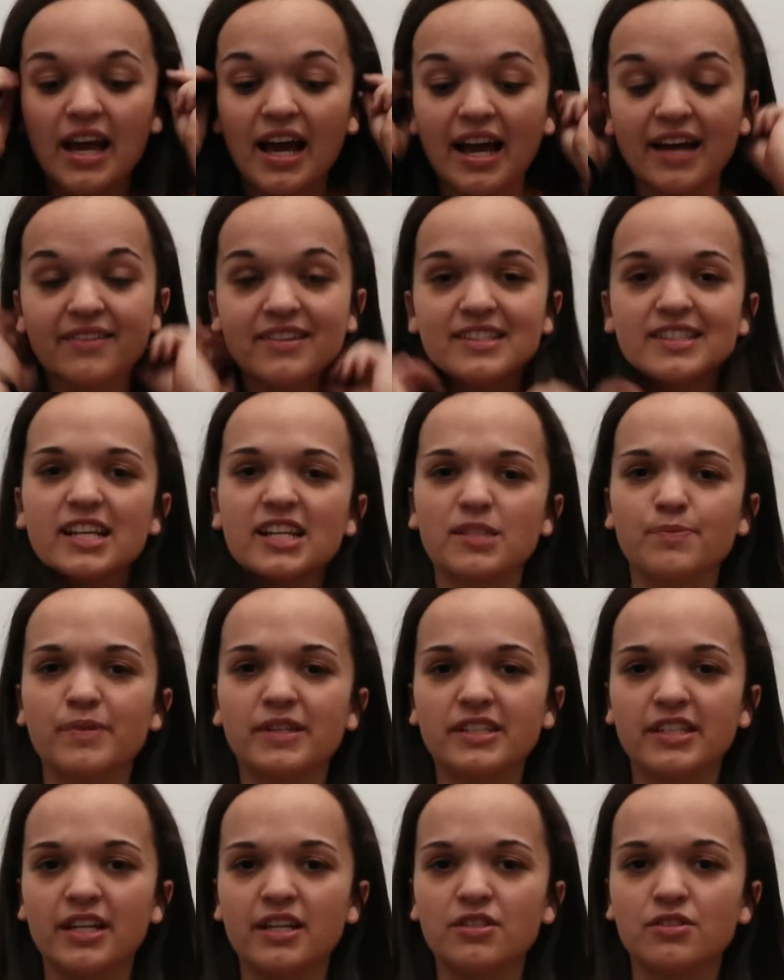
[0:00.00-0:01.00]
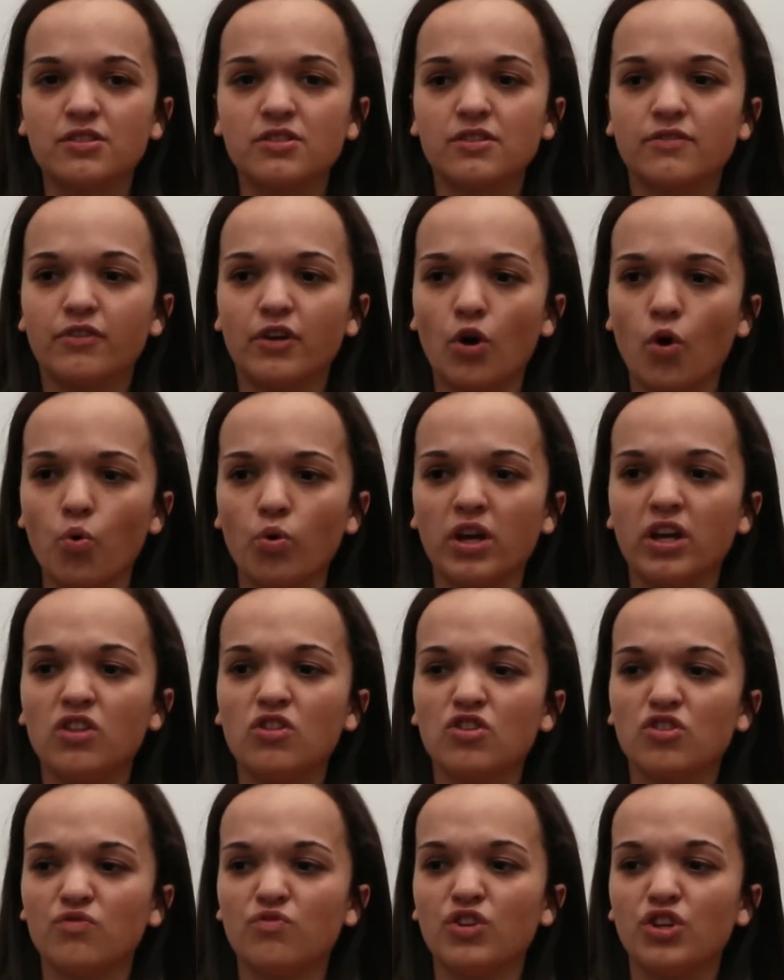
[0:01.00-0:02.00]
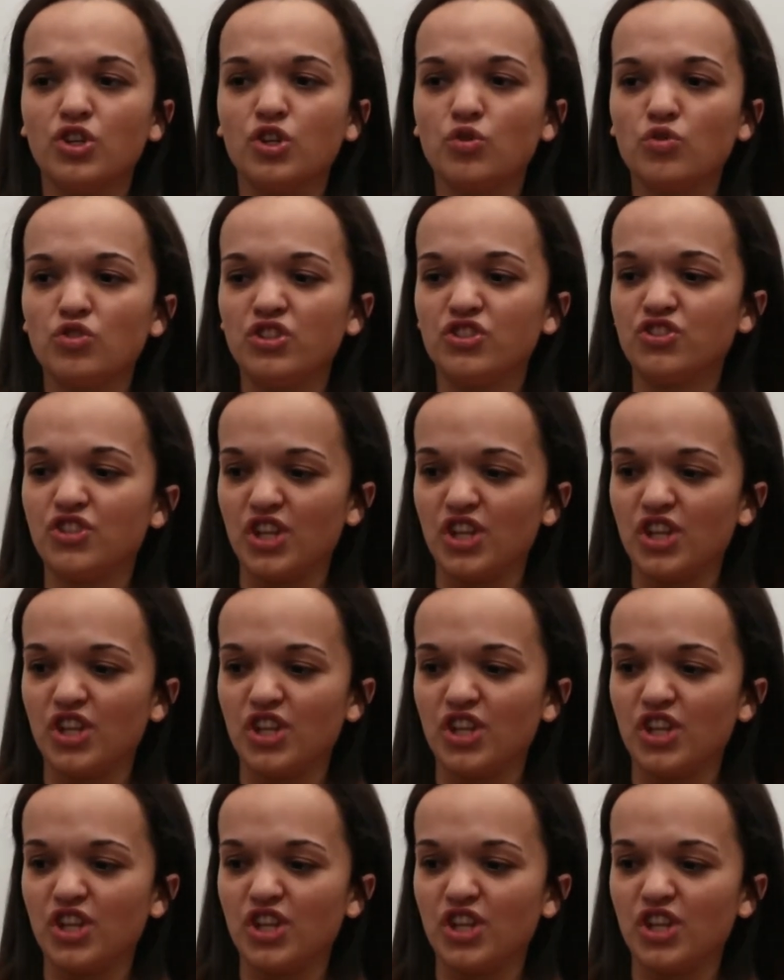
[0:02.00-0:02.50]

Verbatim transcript: had these expectations like, okay, this video needs